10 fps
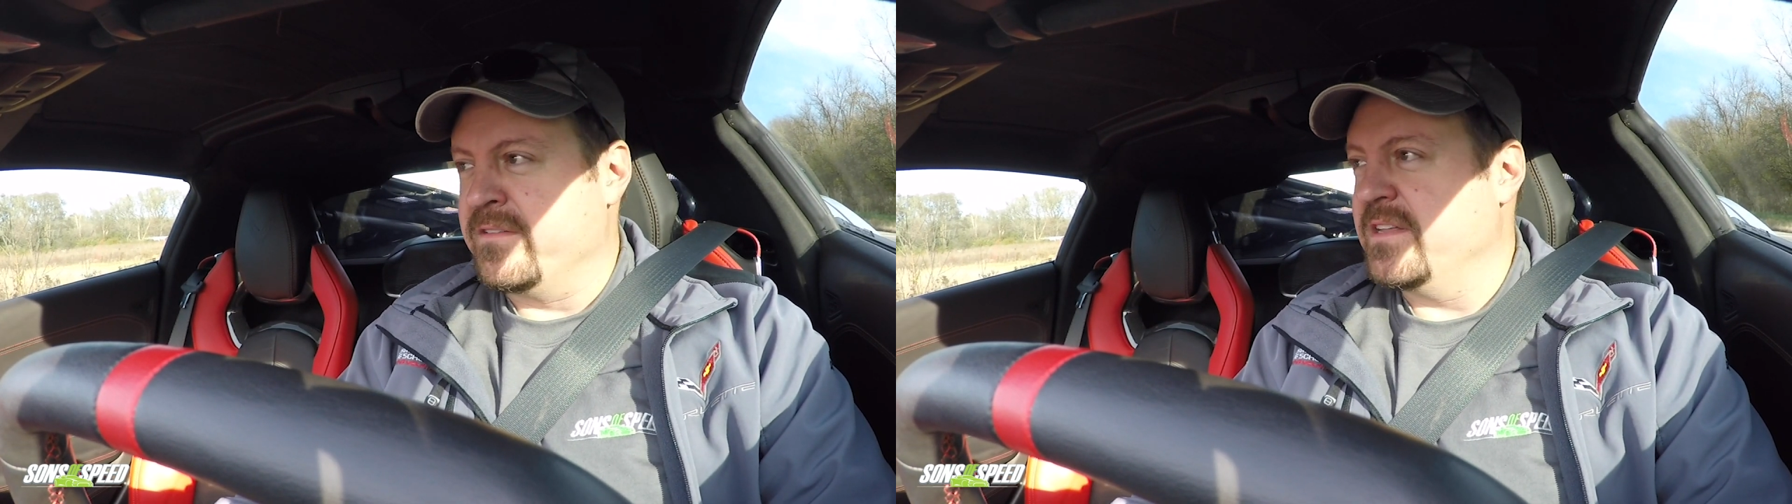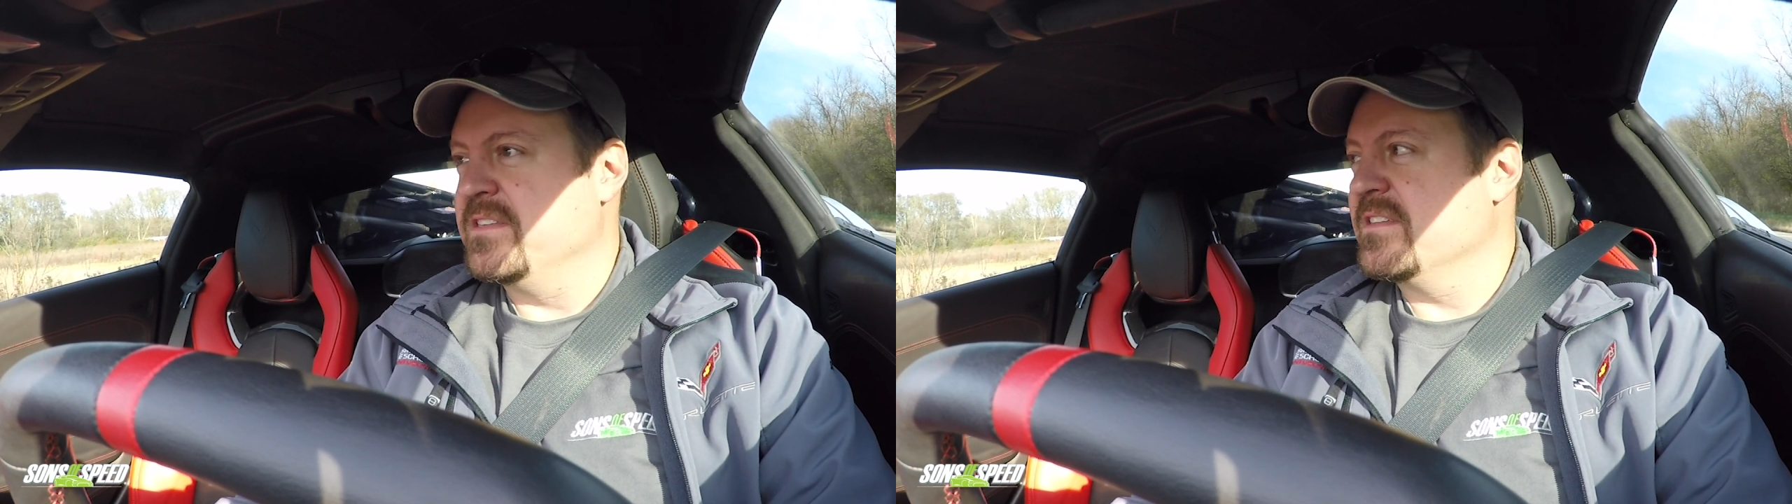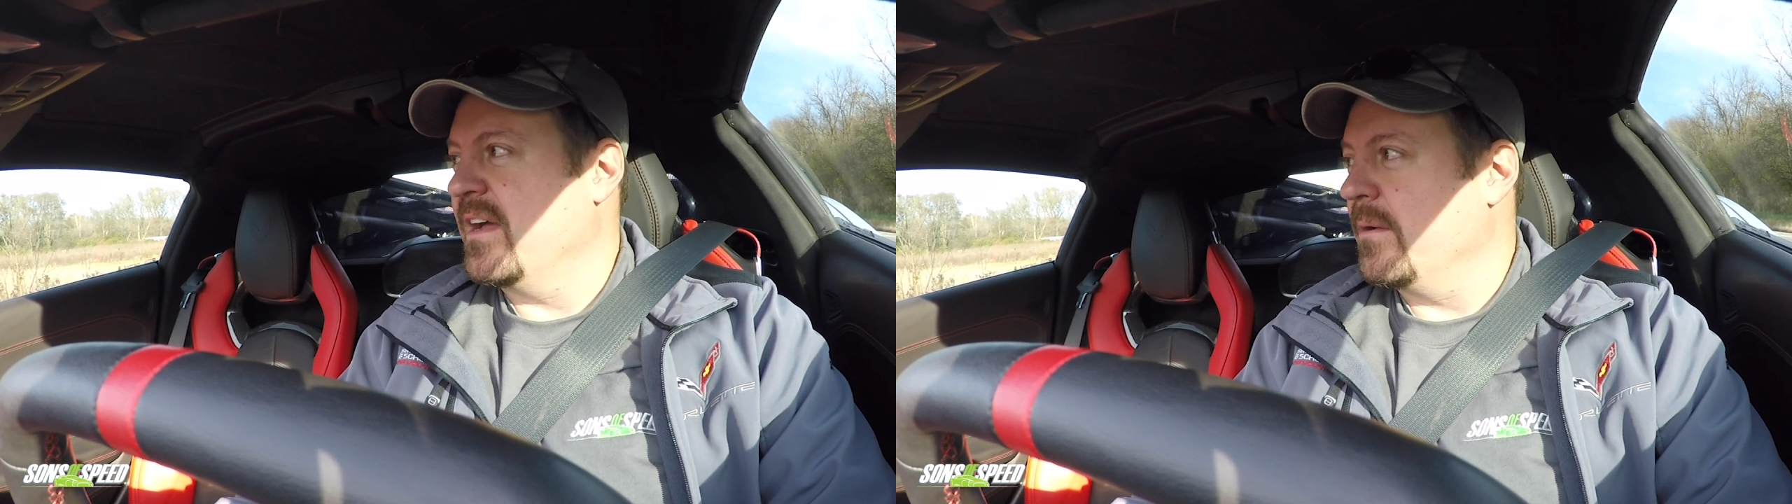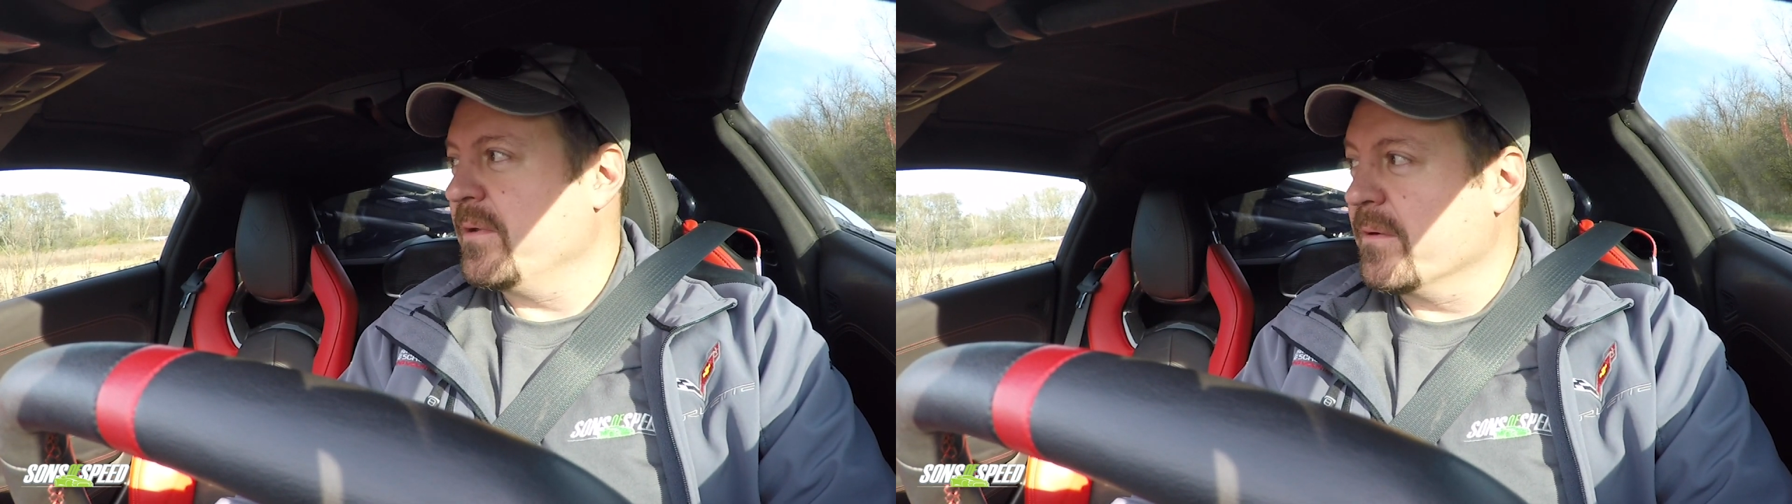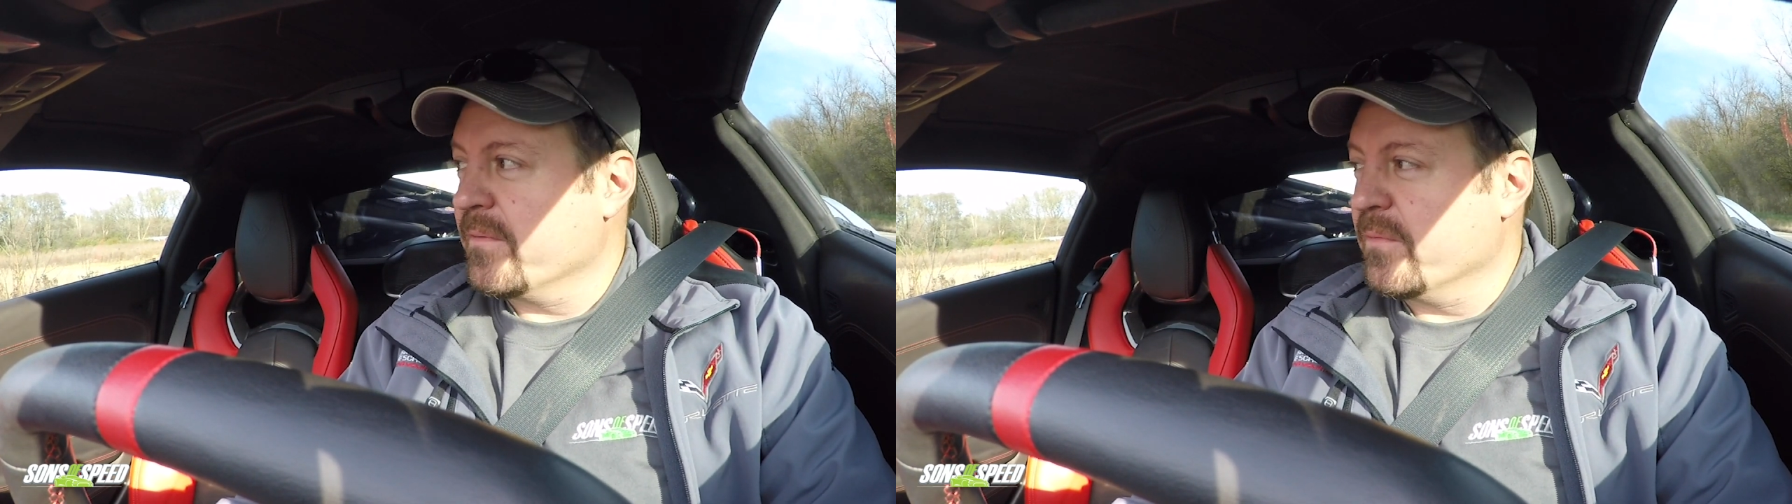dead stop
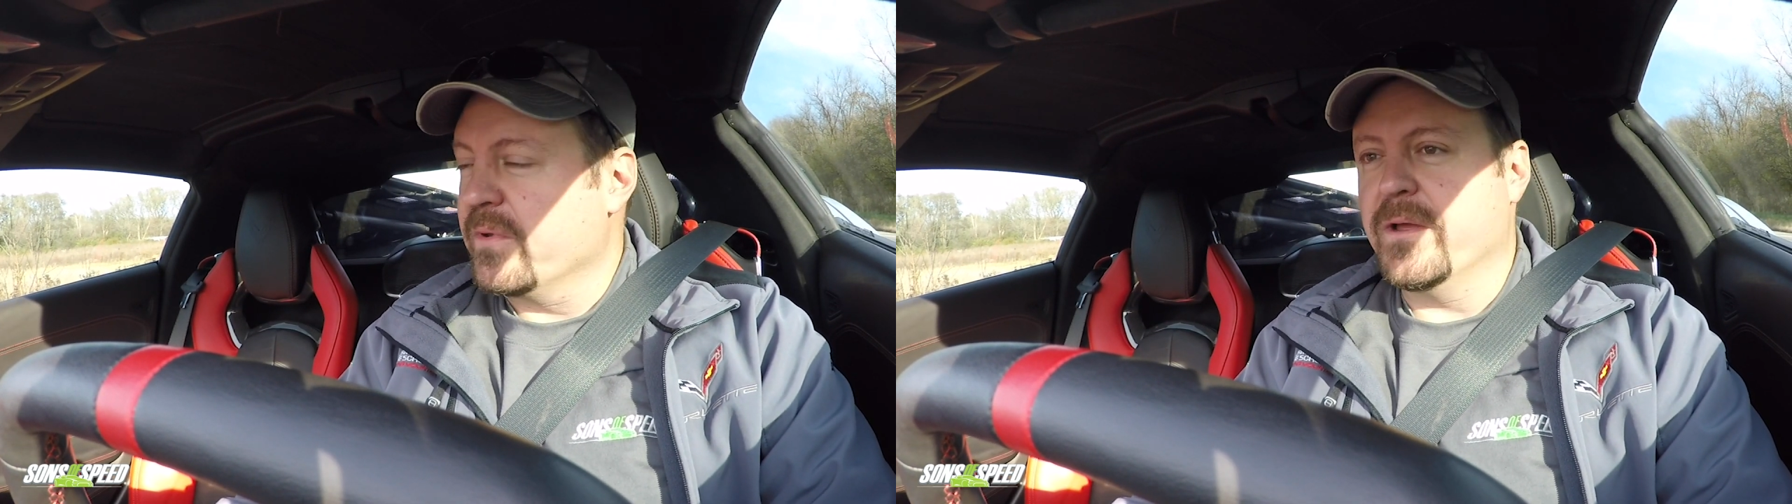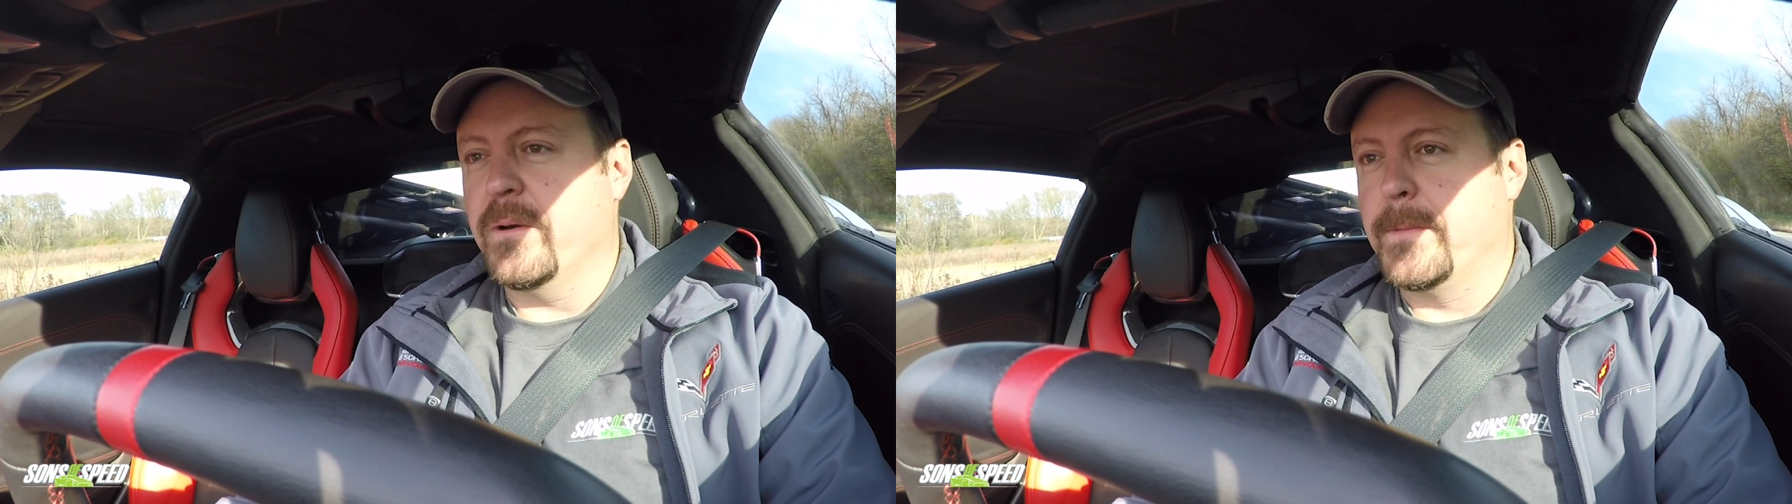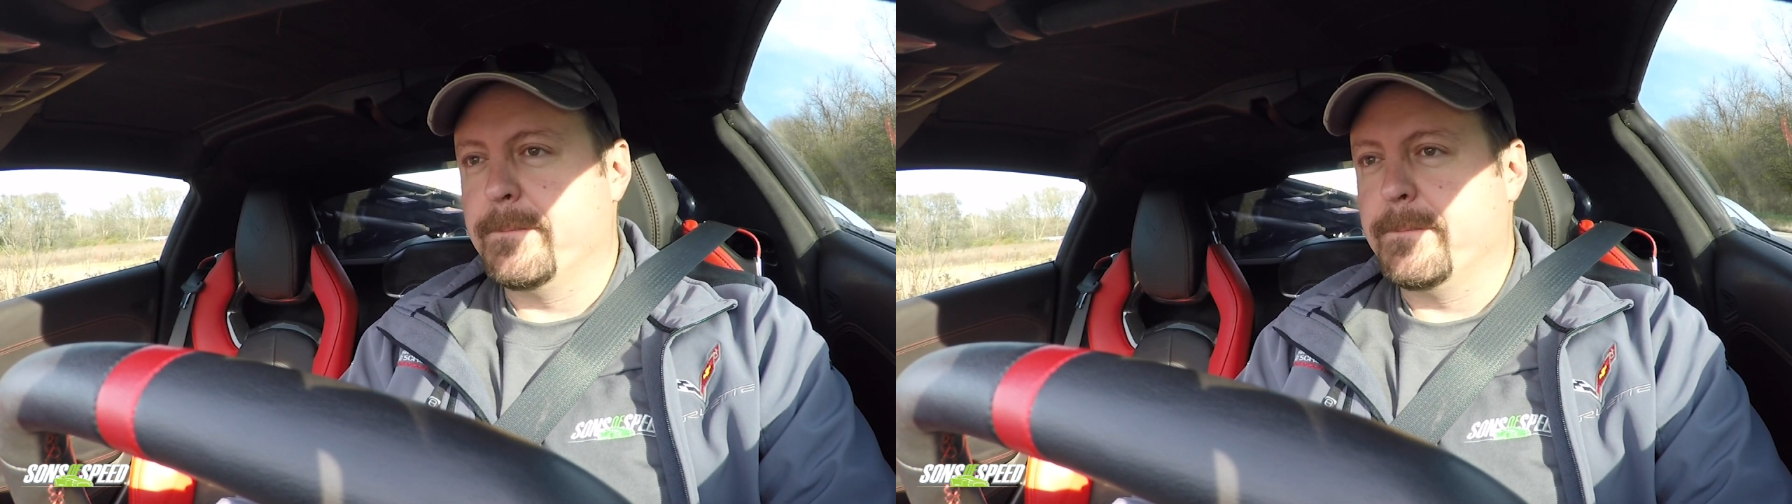here. Here we go.